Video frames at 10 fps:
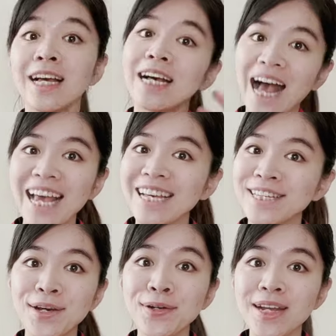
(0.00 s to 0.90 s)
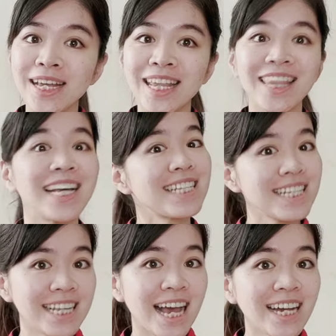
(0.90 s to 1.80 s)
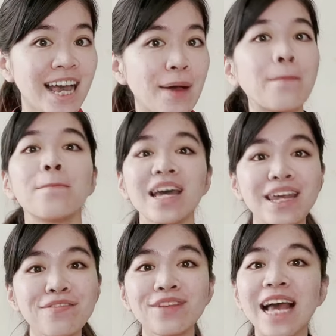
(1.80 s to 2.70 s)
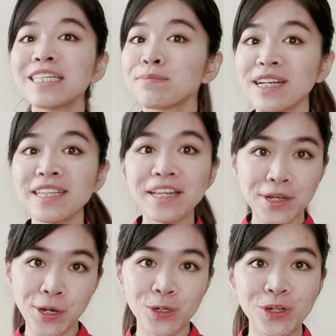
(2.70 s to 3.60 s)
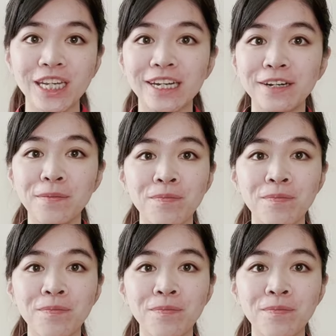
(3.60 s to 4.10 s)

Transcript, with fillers: Hi Soren, this is Yang Yang Butterfly Sponsor Coach here.